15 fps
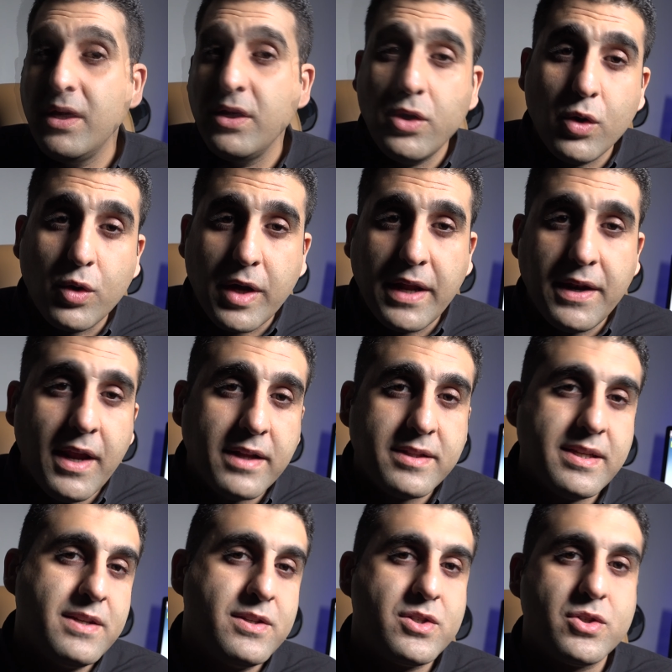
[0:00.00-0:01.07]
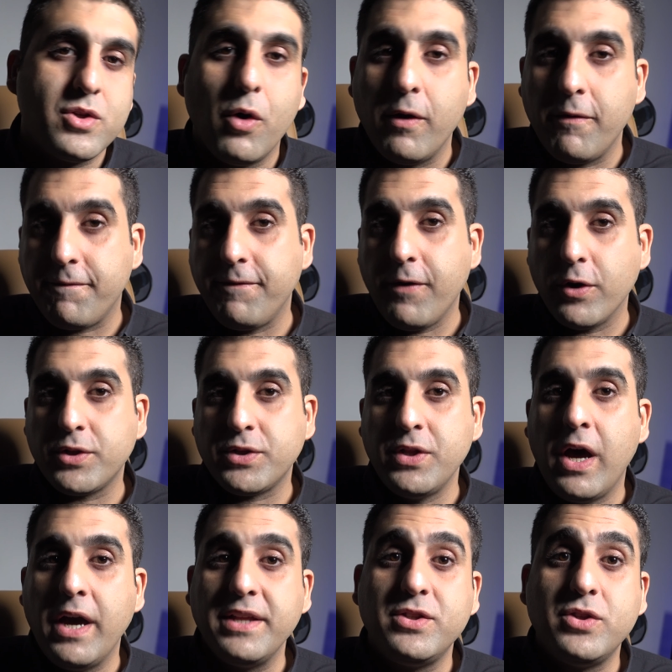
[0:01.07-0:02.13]
You cannot install
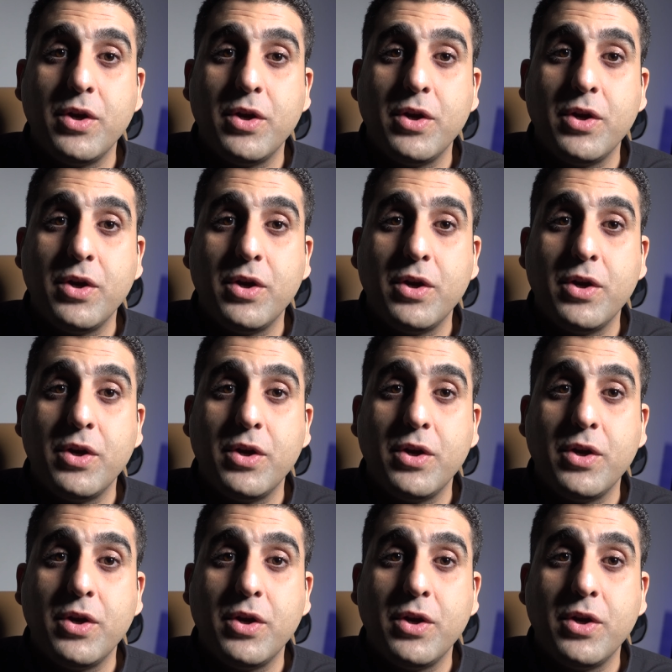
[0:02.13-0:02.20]
Fortnite